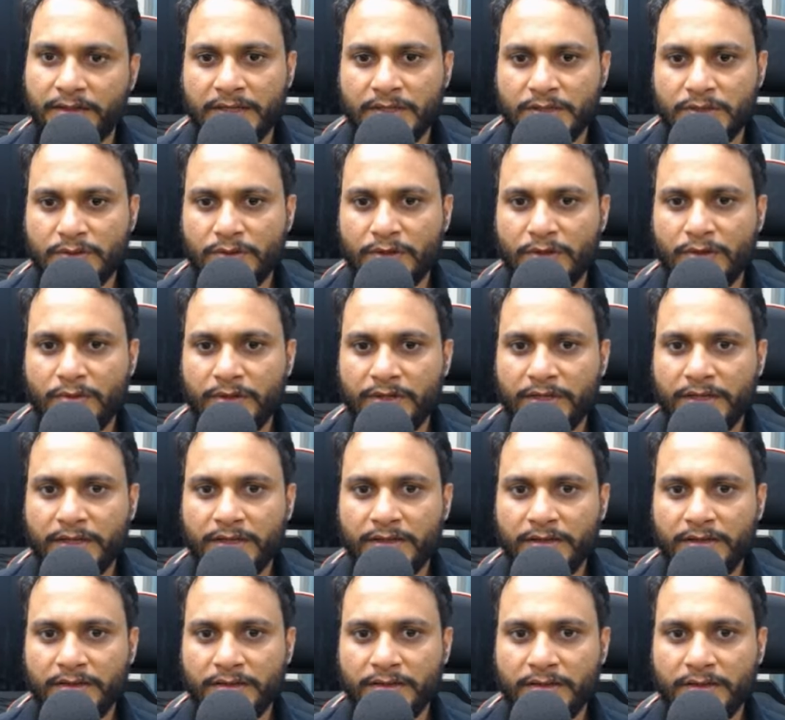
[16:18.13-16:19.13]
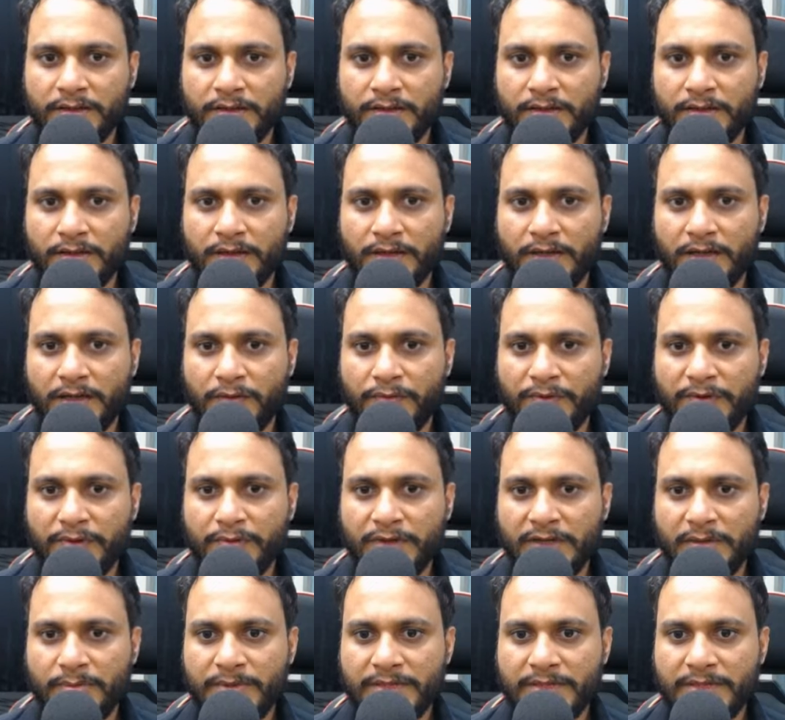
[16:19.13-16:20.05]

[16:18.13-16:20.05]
So now again, we will